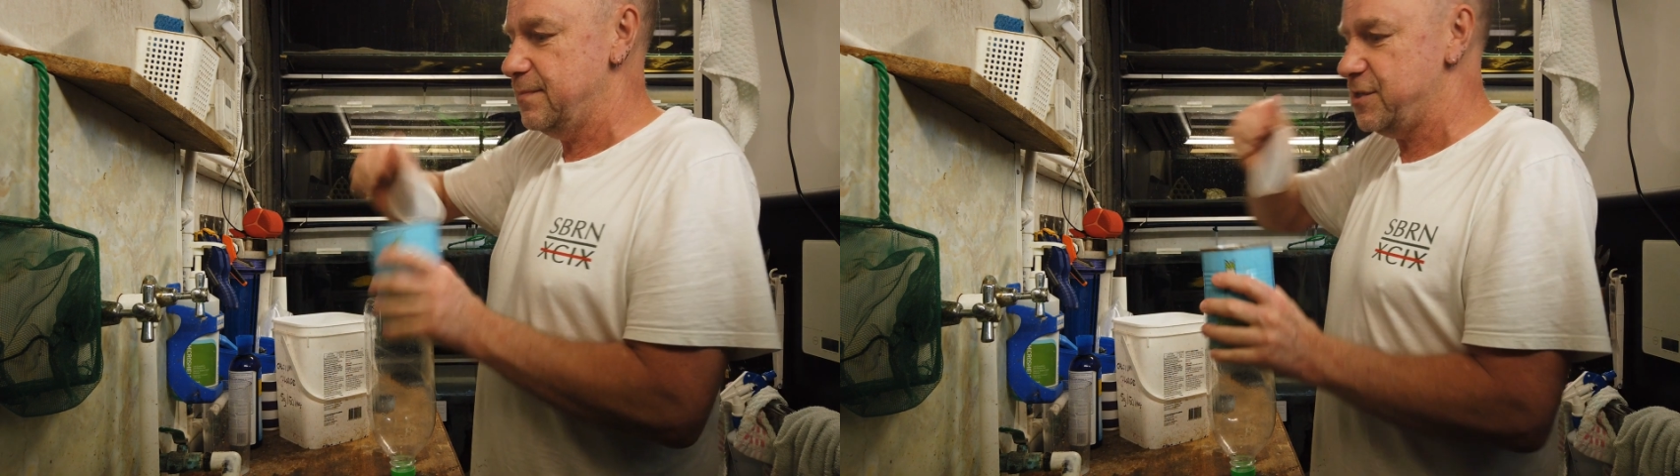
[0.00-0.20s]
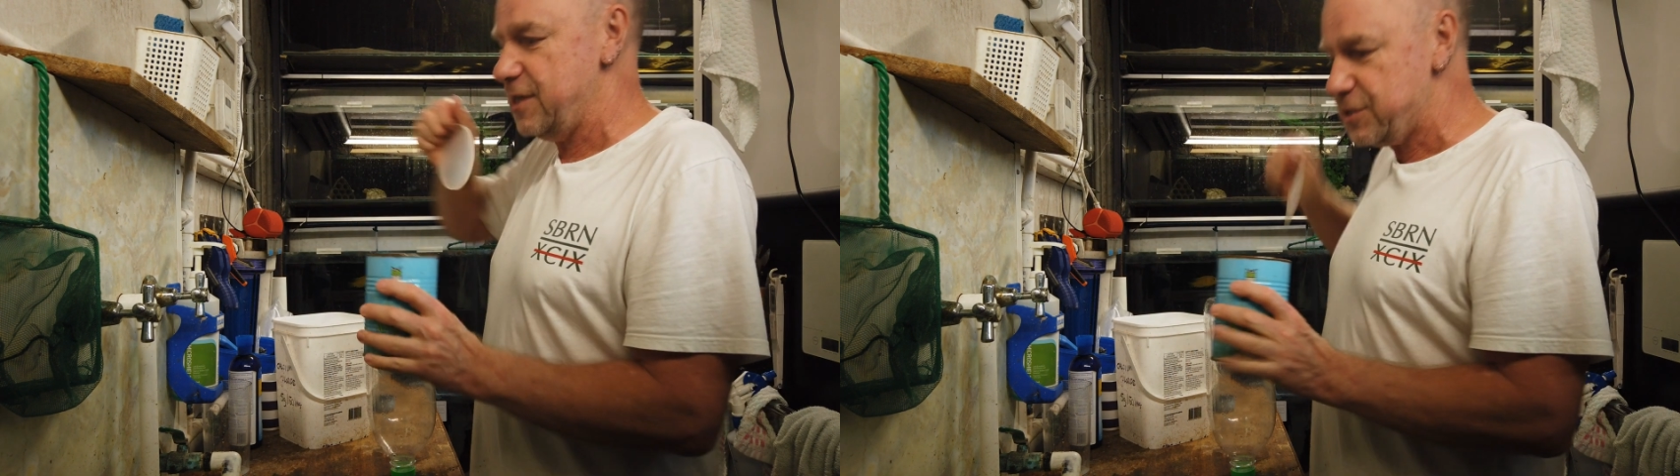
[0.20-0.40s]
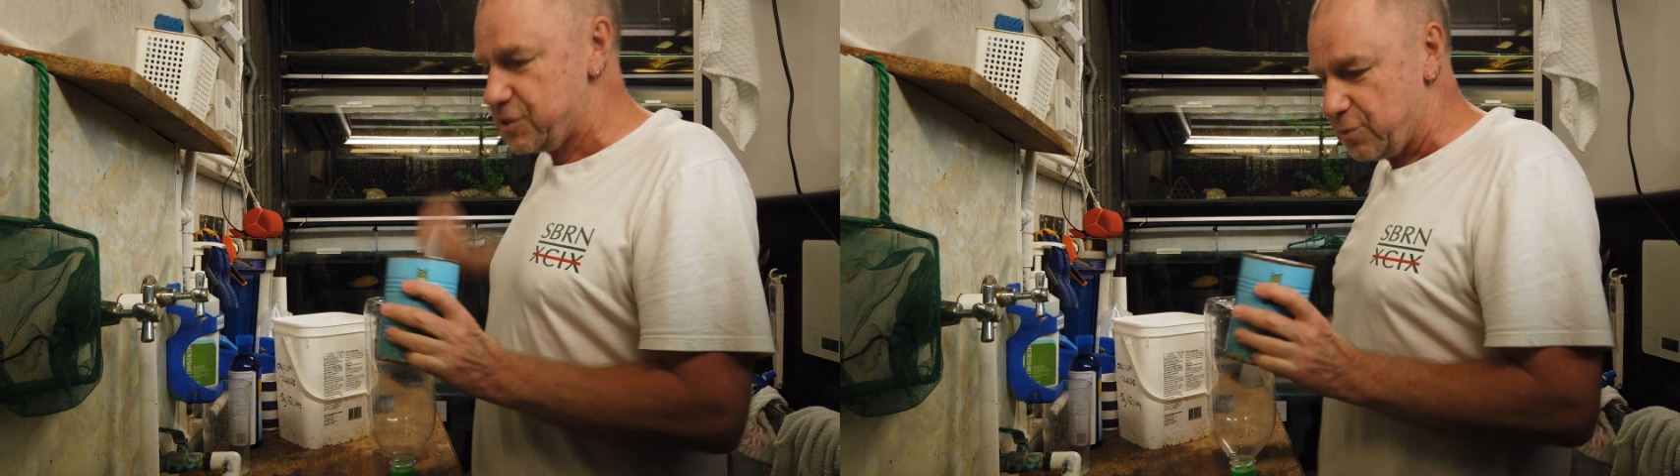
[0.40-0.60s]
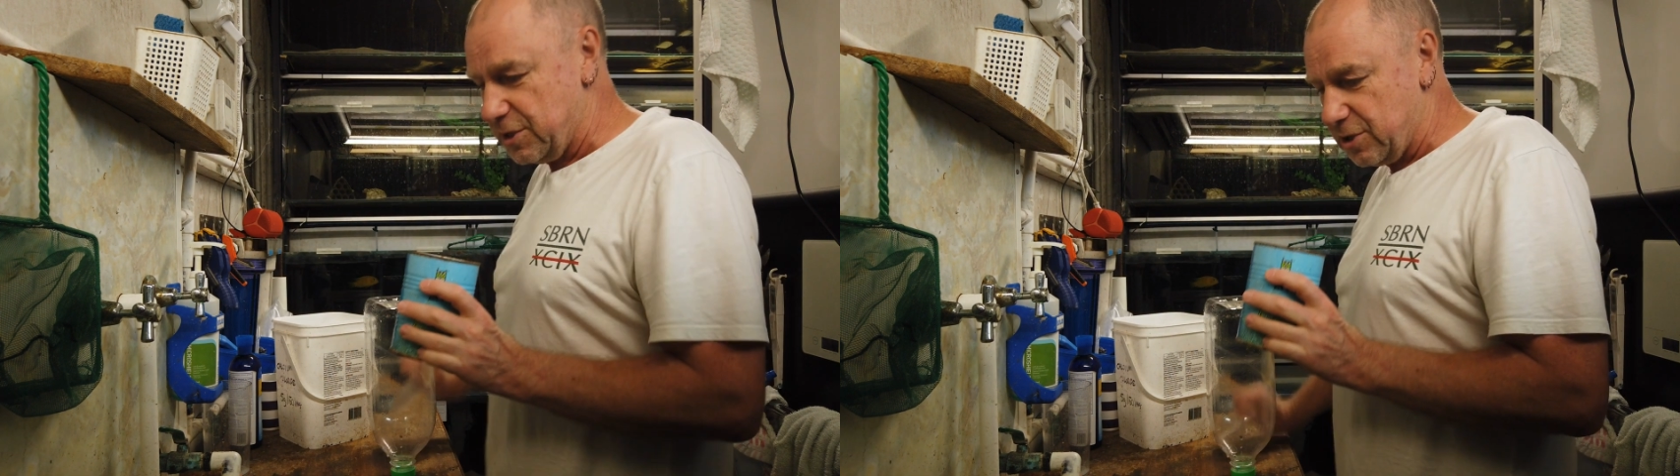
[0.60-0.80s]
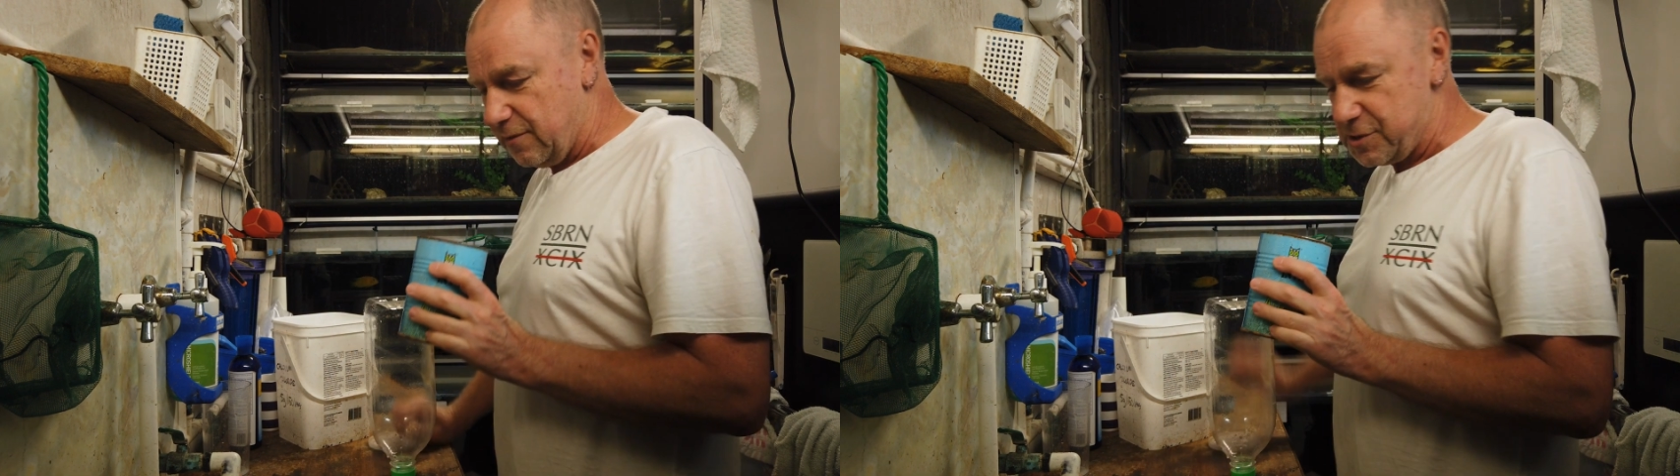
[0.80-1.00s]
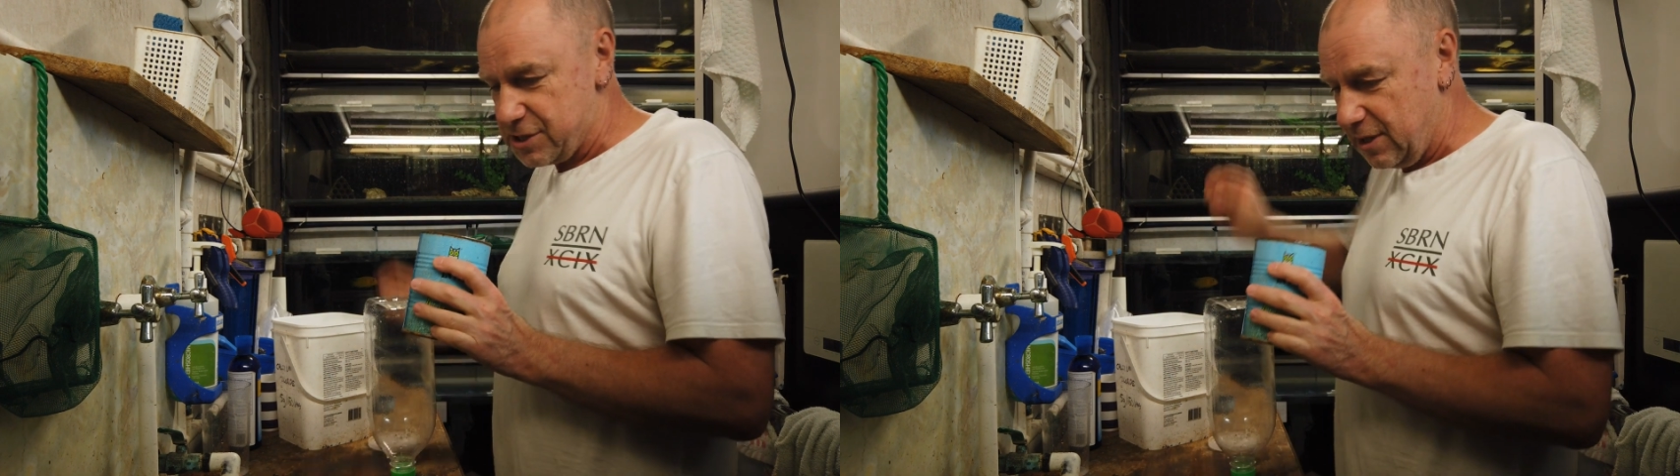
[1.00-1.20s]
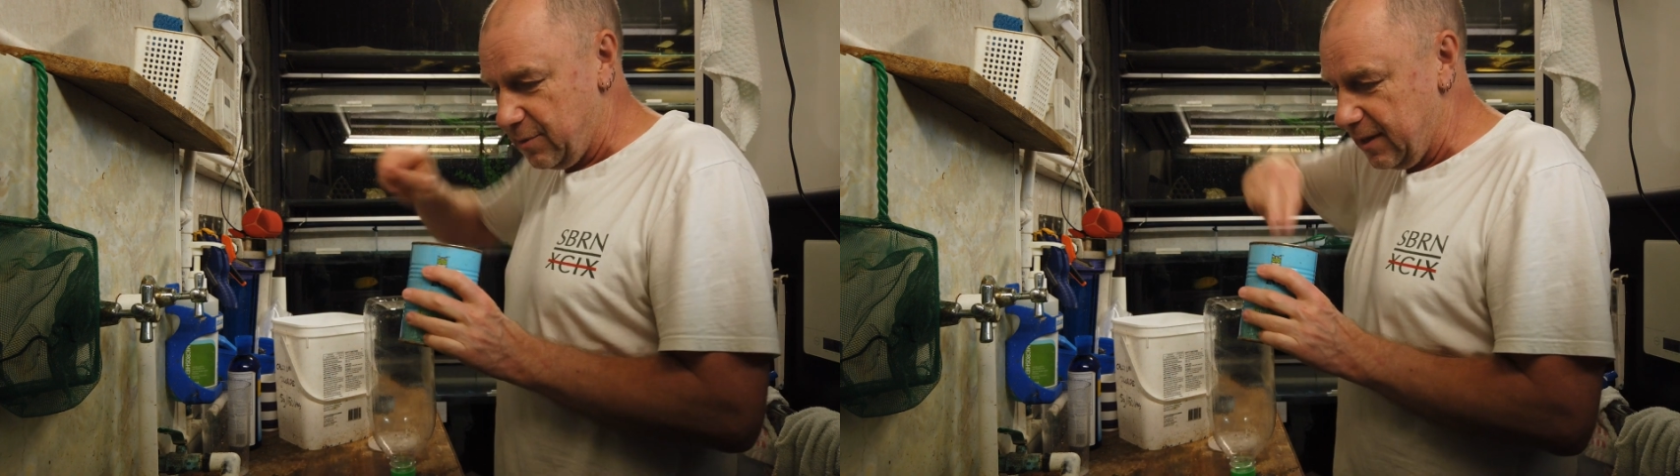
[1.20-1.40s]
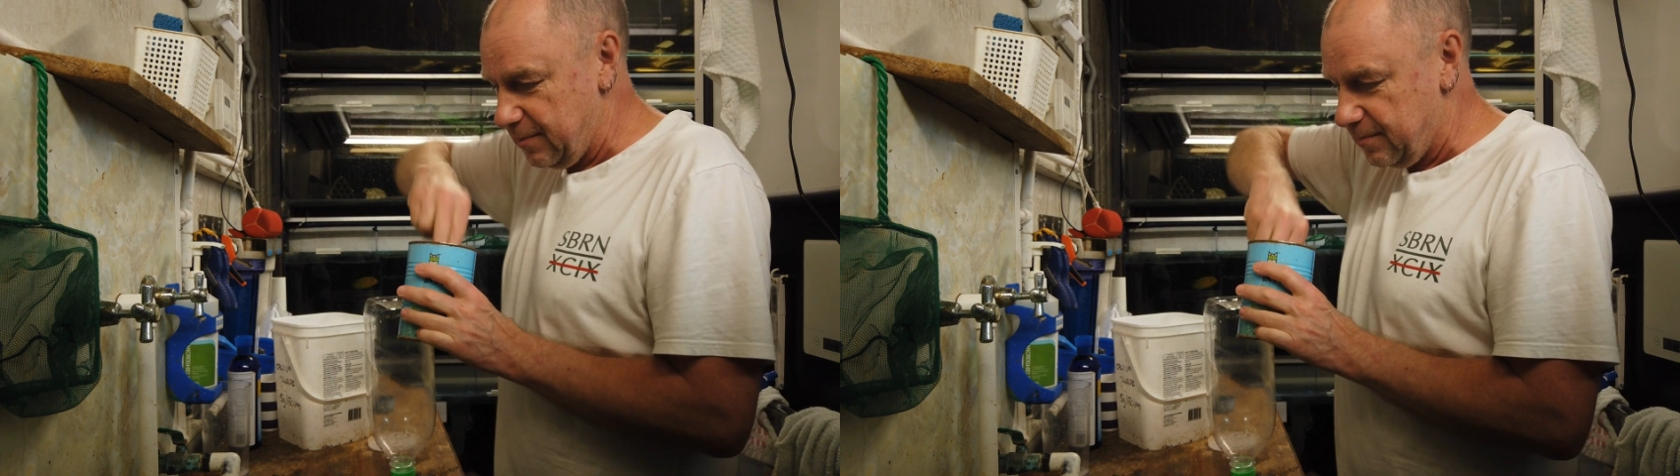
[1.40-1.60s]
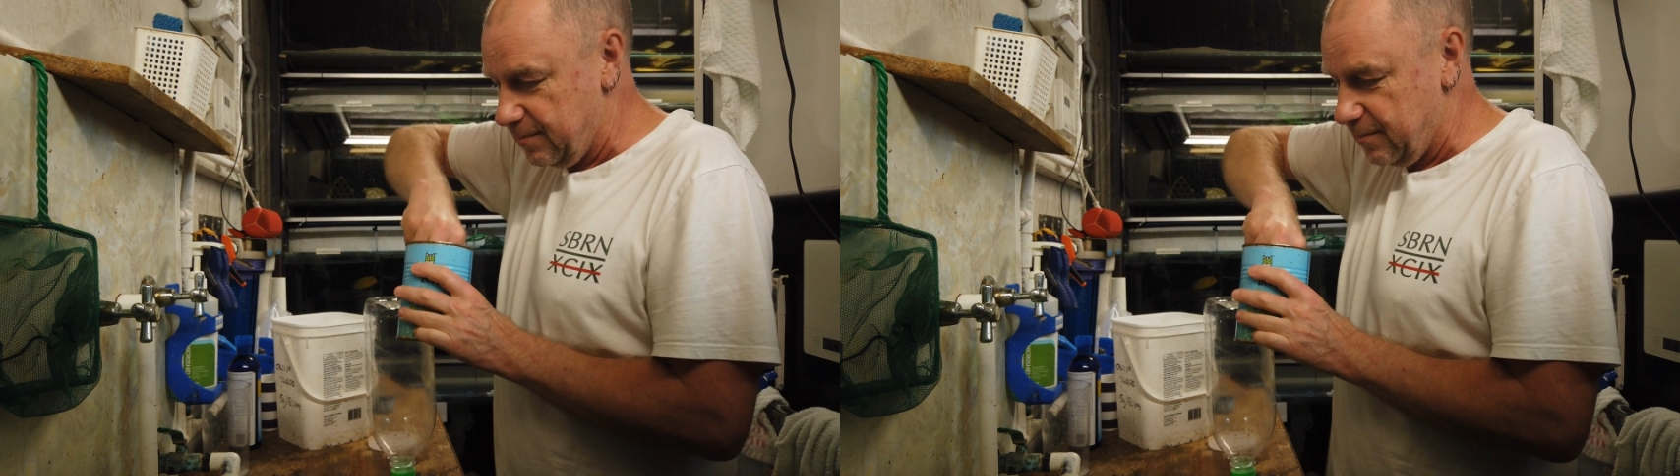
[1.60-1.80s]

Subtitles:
cysts, which obviously we